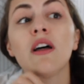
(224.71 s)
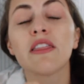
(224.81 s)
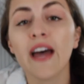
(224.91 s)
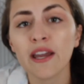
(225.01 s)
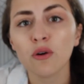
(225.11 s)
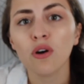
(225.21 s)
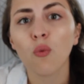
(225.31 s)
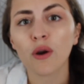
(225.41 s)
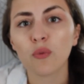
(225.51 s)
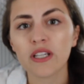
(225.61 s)
Then
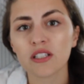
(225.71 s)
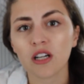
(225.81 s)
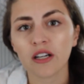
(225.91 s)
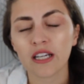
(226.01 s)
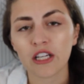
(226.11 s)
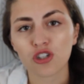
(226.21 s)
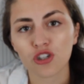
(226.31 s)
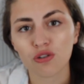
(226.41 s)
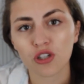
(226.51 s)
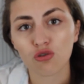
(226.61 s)
when we started
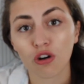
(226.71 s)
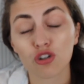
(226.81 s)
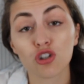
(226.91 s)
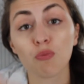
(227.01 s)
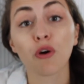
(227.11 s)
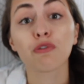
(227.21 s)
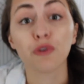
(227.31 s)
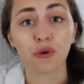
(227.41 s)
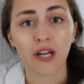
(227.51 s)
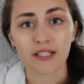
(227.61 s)
introducing George to more
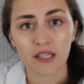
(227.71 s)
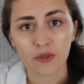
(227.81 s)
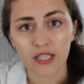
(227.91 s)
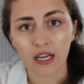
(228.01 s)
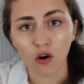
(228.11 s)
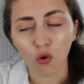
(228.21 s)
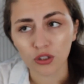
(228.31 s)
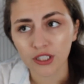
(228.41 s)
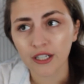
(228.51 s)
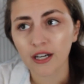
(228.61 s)
food as he was getting
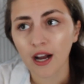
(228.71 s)
older,